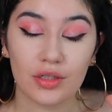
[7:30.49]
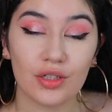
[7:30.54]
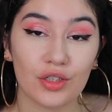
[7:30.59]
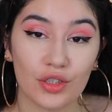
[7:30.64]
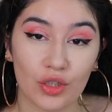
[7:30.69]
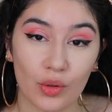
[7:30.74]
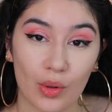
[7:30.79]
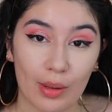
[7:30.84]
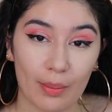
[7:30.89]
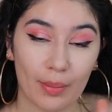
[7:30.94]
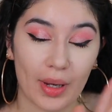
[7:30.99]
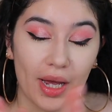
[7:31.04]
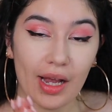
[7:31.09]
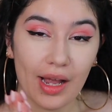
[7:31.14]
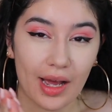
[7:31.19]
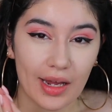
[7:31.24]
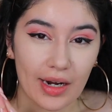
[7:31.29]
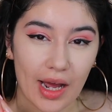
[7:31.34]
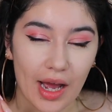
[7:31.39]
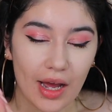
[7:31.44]
so I'm back
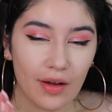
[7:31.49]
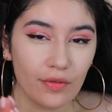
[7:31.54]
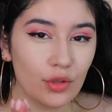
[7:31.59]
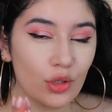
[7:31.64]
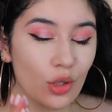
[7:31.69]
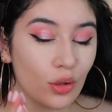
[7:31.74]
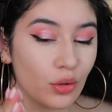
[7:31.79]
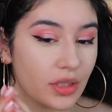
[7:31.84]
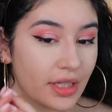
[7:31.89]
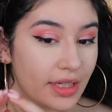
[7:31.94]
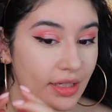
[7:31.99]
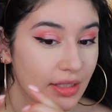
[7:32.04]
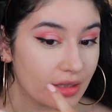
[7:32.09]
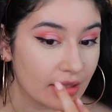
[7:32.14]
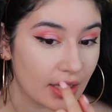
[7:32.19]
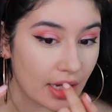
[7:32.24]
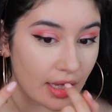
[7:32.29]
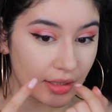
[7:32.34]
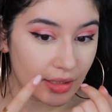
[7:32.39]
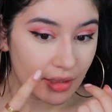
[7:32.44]
and I have noticed
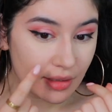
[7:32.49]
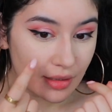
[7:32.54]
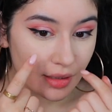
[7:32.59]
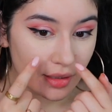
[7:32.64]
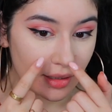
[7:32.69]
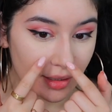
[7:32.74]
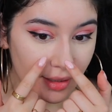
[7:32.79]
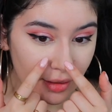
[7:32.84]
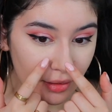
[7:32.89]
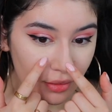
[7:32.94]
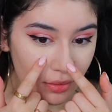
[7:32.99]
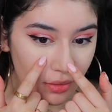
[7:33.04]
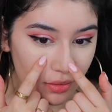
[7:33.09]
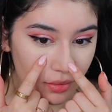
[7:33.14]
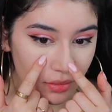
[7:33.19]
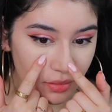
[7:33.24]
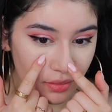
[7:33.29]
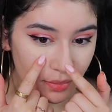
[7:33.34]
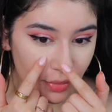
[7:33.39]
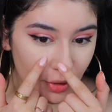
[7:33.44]
that there's a
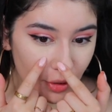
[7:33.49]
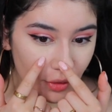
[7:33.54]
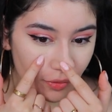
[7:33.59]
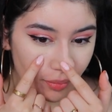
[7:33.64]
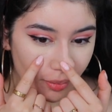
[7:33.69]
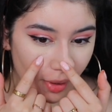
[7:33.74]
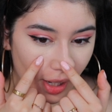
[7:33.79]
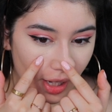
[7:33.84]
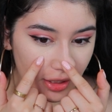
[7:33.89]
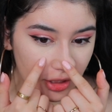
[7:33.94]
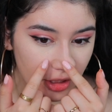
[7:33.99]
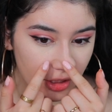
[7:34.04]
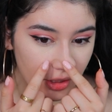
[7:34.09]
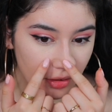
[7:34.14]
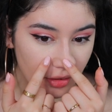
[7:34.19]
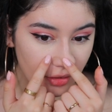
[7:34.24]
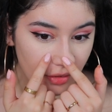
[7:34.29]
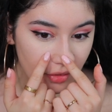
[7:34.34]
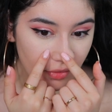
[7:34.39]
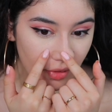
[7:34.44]
little bit of
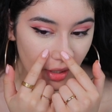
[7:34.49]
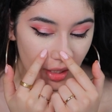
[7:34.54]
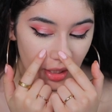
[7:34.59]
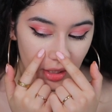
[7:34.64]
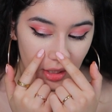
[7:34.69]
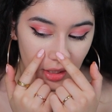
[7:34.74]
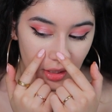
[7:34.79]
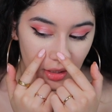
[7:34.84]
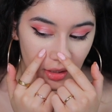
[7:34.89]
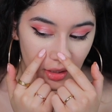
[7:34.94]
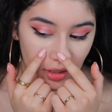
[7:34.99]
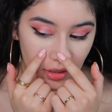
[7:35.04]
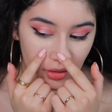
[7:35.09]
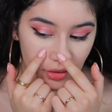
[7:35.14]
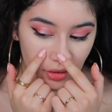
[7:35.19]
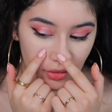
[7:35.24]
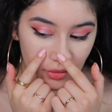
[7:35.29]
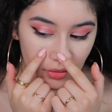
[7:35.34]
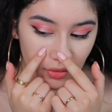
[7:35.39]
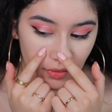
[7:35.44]
patchiness right here. I
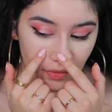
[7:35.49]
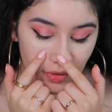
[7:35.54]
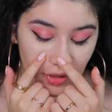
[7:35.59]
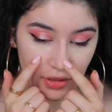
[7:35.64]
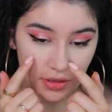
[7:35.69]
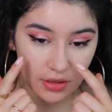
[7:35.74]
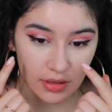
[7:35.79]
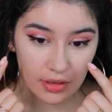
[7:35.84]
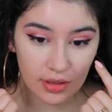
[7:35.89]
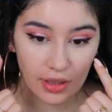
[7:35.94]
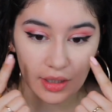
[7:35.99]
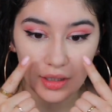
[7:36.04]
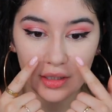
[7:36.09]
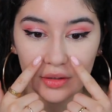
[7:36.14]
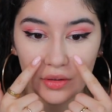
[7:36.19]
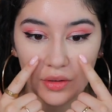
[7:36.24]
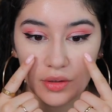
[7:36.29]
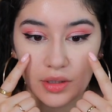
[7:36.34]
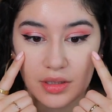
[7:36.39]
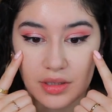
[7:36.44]
don't know if it's like
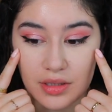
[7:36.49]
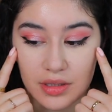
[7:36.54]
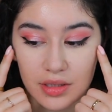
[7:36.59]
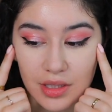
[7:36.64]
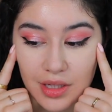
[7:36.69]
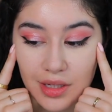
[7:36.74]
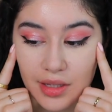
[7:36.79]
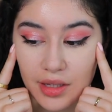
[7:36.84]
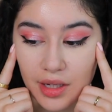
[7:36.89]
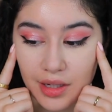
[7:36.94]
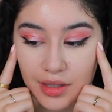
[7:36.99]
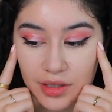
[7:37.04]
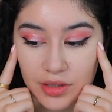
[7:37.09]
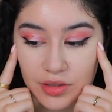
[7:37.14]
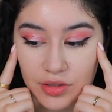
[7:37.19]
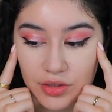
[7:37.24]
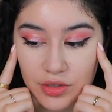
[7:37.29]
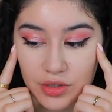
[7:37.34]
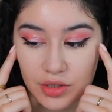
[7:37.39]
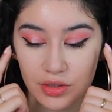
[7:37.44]
you can see that
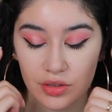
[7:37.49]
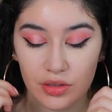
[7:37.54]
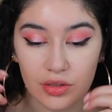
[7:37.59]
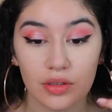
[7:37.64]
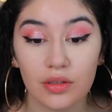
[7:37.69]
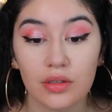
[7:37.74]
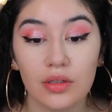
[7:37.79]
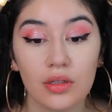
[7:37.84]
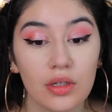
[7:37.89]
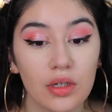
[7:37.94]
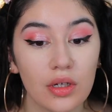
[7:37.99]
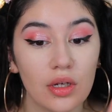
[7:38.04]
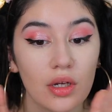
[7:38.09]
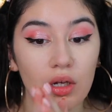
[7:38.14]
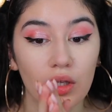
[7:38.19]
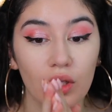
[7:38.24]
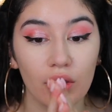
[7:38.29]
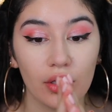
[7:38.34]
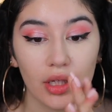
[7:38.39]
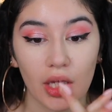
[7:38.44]
it's just
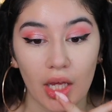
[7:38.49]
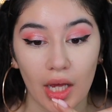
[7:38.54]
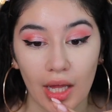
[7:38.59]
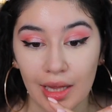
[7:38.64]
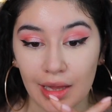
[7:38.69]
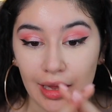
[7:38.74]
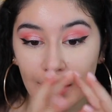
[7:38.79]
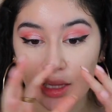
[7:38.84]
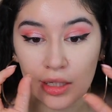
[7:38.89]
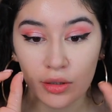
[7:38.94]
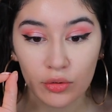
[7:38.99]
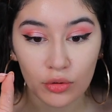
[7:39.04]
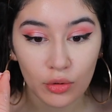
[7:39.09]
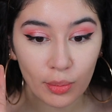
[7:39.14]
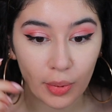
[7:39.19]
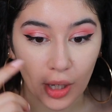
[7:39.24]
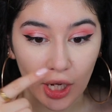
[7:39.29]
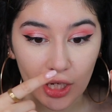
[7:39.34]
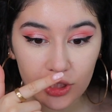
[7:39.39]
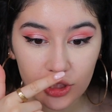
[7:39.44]
looking a little
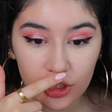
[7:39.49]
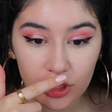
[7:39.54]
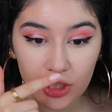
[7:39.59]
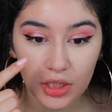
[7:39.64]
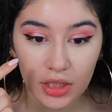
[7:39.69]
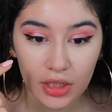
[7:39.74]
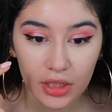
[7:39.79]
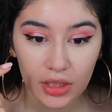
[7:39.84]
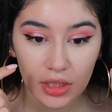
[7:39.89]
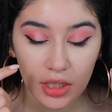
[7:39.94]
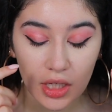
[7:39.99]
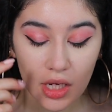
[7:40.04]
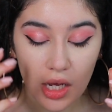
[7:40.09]
patchy.